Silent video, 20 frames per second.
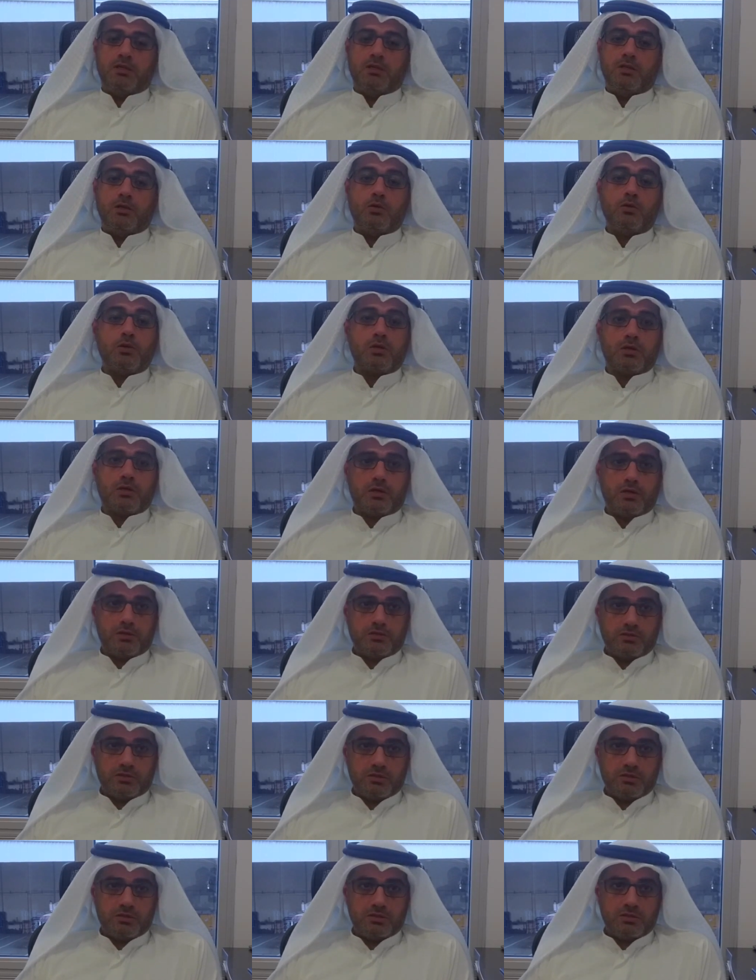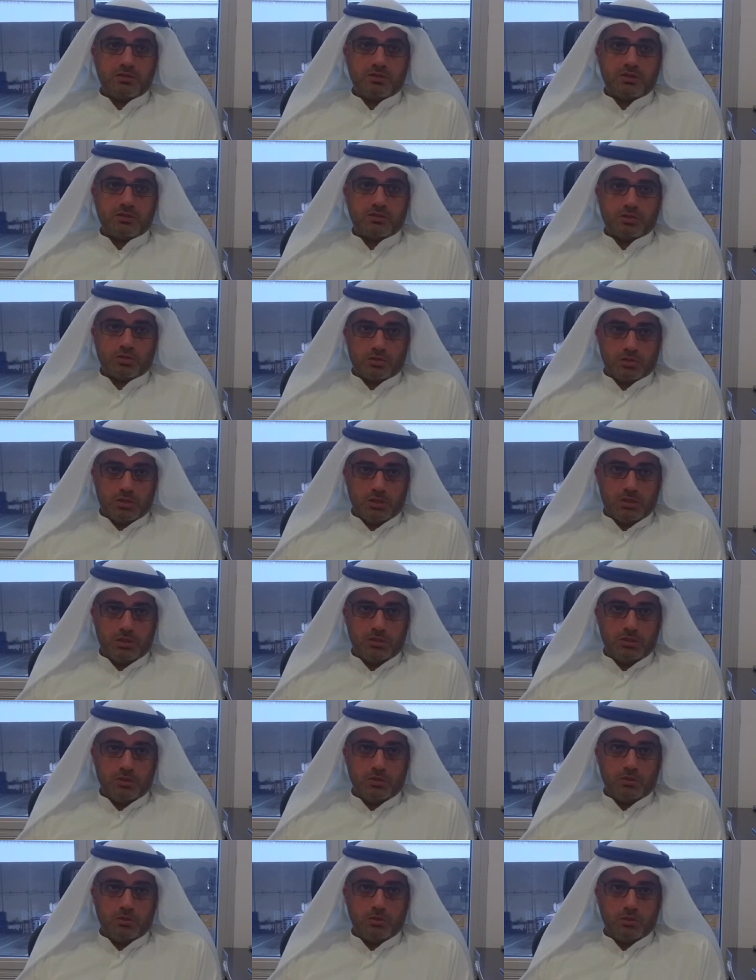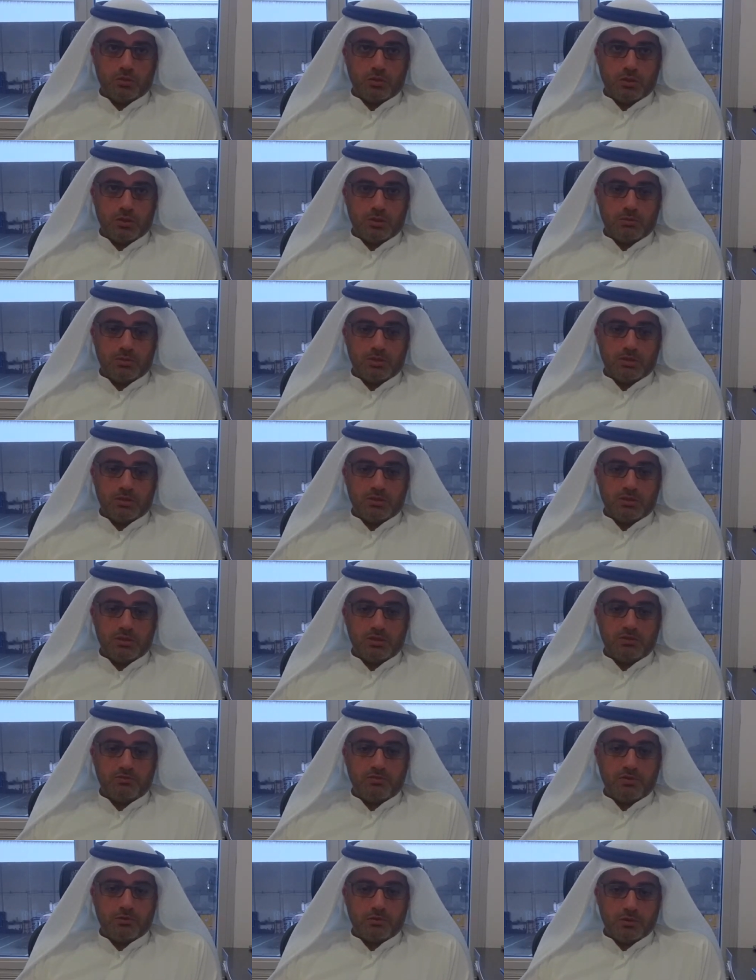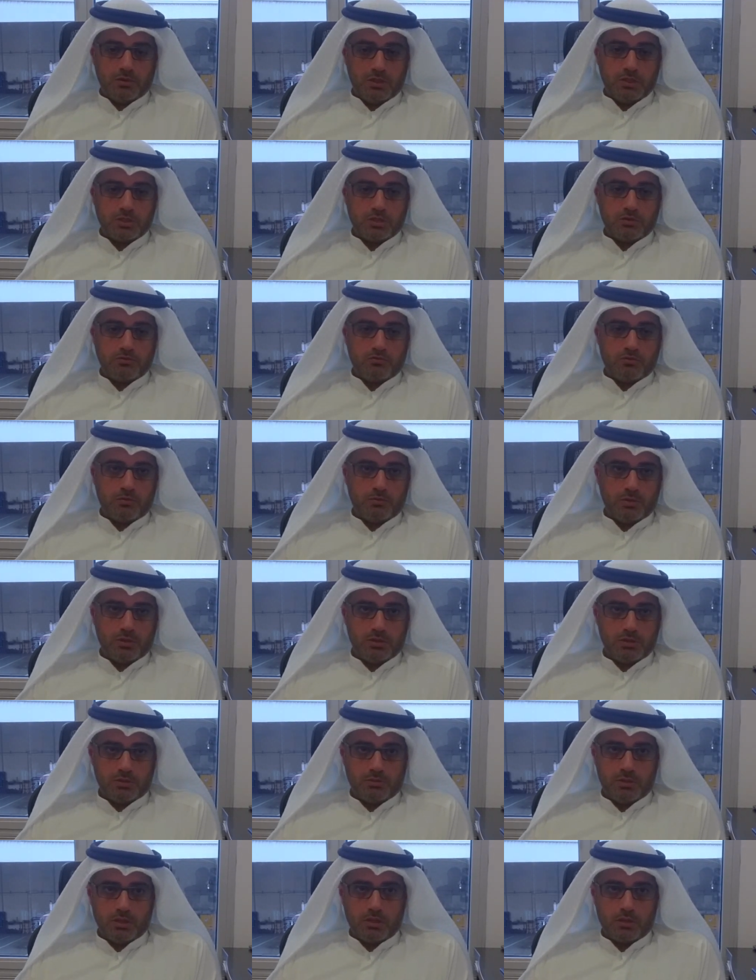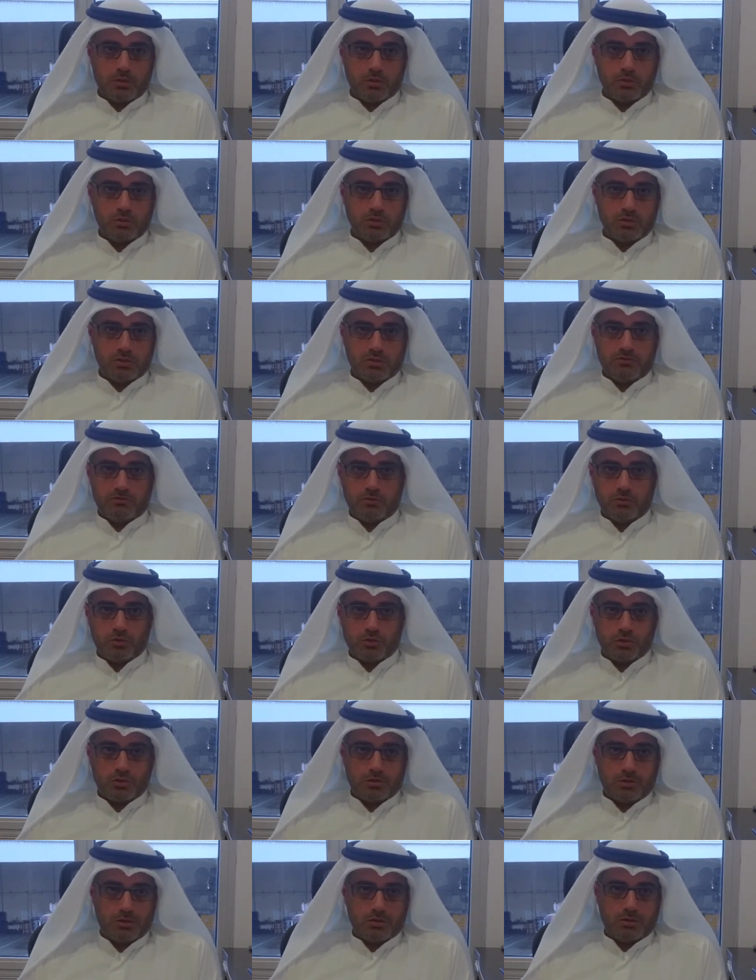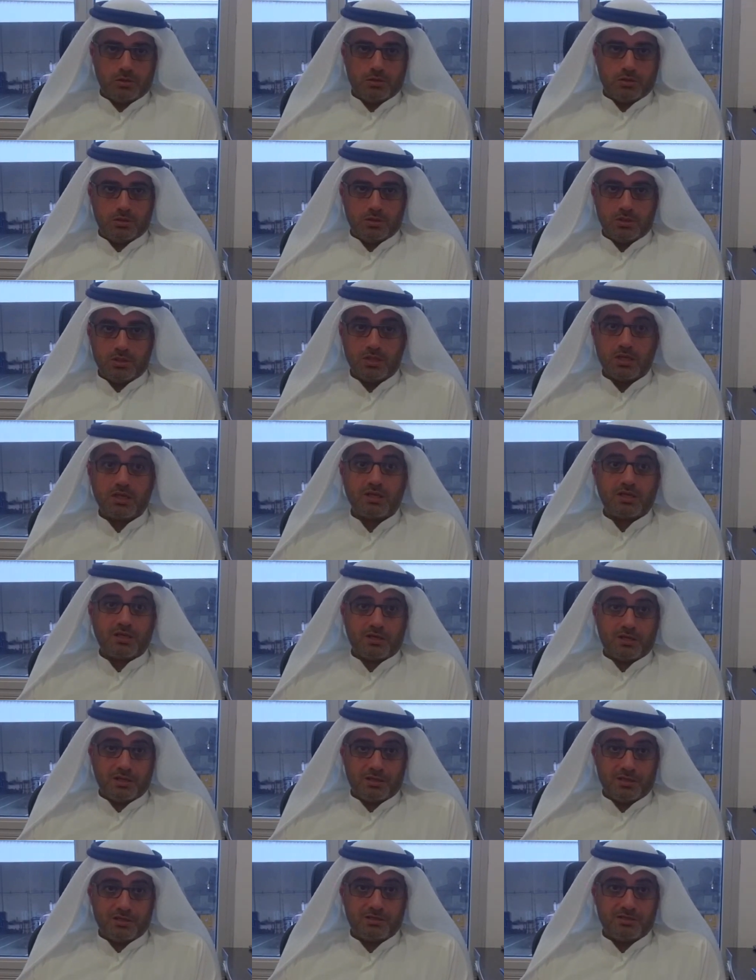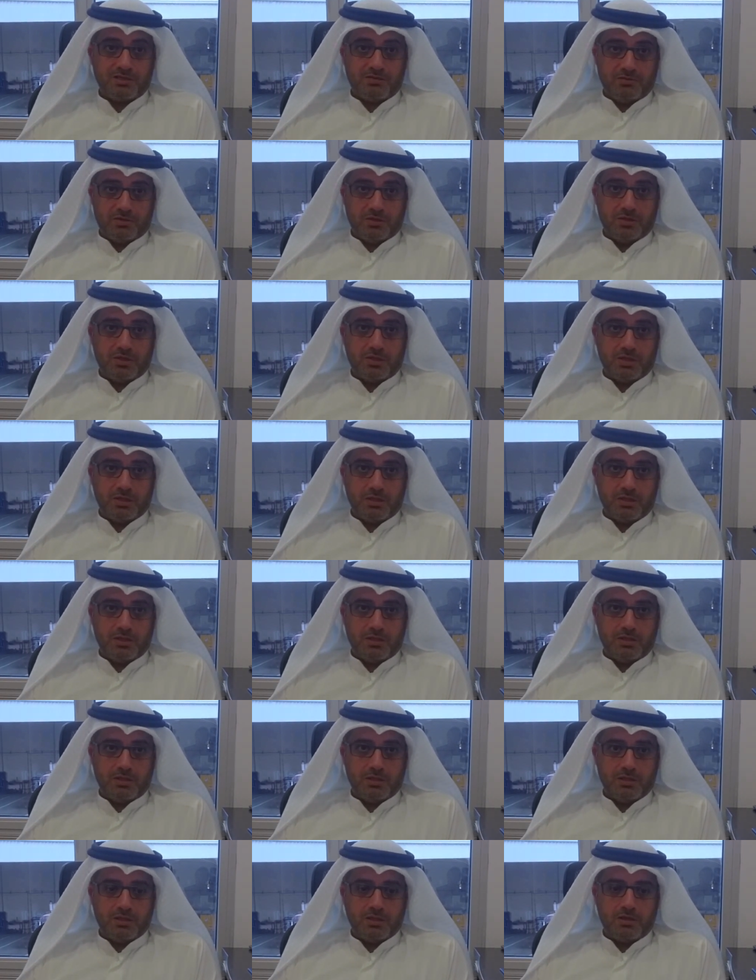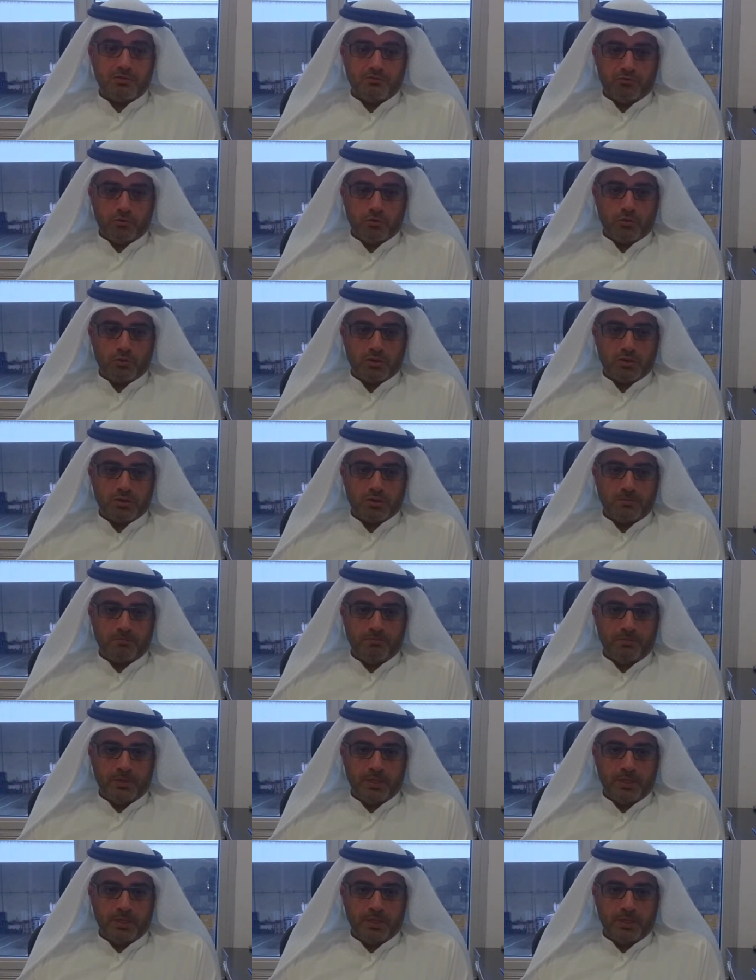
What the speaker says: the local content that's really, you know, going to be the foundation for building Baker Hughes in the future here and carrying it even forward.